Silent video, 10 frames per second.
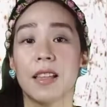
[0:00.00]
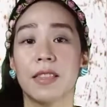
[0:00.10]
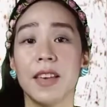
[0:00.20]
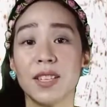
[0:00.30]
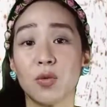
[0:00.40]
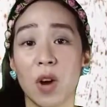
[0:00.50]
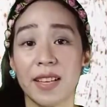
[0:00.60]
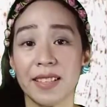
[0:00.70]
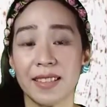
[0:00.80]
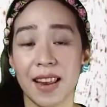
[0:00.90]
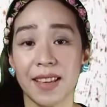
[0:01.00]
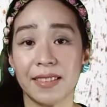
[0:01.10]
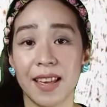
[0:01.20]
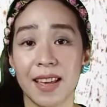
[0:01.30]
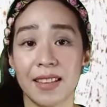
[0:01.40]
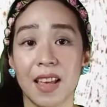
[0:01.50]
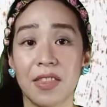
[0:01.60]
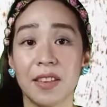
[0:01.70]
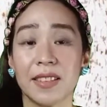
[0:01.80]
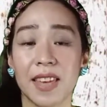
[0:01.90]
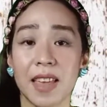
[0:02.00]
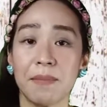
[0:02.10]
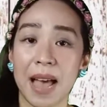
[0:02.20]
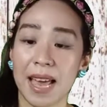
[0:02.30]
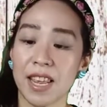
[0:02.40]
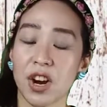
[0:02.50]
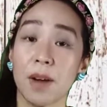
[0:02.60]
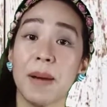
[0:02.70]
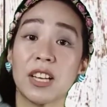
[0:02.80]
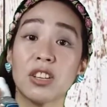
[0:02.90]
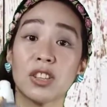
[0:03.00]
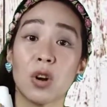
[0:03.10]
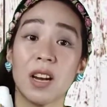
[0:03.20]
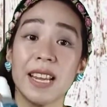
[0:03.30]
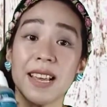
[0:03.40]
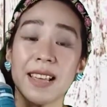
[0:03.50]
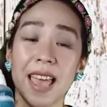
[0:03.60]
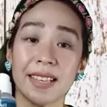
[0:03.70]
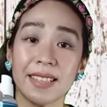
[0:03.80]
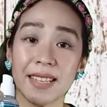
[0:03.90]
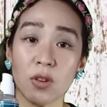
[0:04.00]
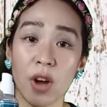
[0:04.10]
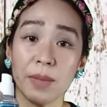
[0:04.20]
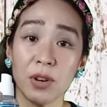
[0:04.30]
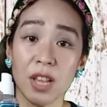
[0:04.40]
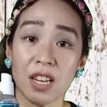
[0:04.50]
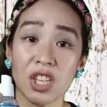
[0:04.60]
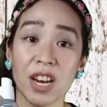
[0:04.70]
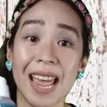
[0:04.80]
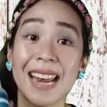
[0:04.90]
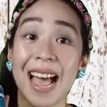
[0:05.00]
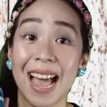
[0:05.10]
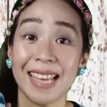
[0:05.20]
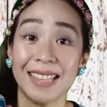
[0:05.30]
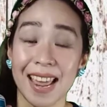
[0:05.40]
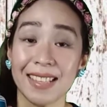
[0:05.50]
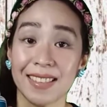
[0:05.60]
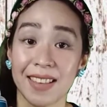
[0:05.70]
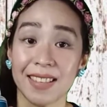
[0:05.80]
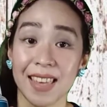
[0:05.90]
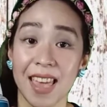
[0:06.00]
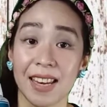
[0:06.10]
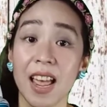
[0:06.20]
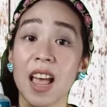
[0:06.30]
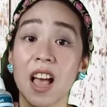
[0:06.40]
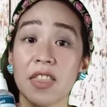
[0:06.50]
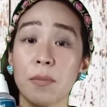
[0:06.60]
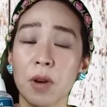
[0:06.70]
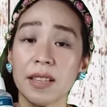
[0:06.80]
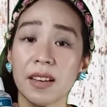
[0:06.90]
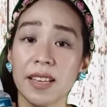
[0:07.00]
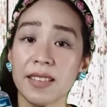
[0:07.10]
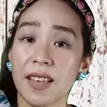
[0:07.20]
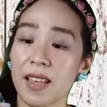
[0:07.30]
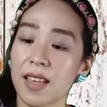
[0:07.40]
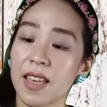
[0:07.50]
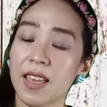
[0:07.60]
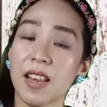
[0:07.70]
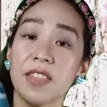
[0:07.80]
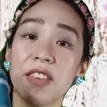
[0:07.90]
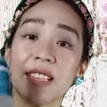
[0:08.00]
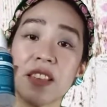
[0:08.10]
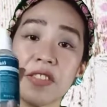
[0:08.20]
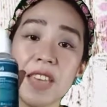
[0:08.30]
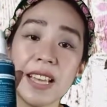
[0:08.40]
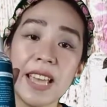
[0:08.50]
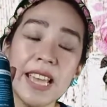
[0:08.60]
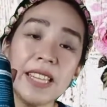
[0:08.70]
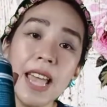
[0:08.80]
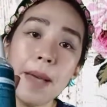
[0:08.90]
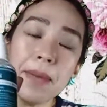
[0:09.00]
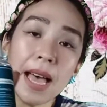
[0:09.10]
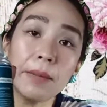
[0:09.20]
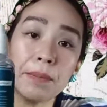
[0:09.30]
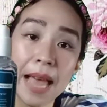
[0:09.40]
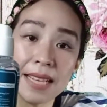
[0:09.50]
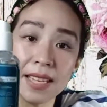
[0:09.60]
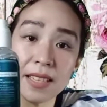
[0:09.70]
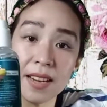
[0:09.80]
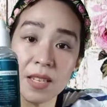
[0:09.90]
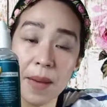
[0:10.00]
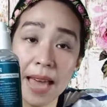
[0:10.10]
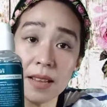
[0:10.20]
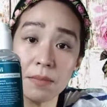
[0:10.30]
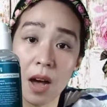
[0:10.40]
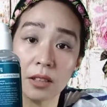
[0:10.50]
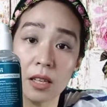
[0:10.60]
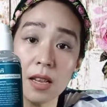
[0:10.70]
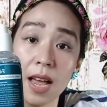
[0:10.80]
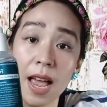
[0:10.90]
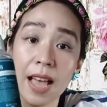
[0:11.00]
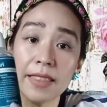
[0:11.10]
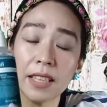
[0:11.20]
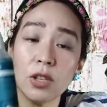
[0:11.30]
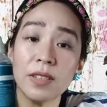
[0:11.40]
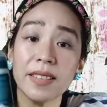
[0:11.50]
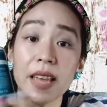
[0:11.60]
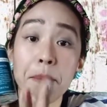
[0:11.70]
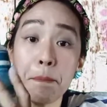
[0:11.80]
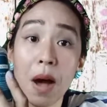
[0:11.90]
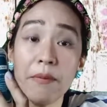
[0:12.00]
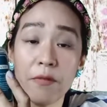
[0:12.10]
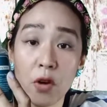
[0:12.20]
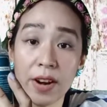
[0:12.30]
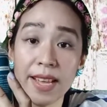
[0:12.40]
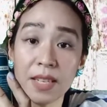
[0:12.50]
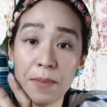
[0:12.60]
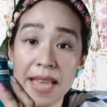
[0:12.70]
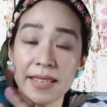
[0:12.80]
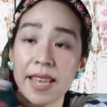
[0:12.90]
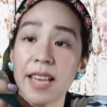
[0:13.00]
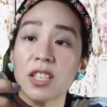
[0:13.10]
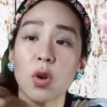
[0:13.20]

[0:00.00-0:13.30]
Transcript: This one strengthens the skin barrier by controlling excess oil production and hydrates the skin. The product is in this thick eighty milliliter plastic transparent bottle that uses a pump for dispensing.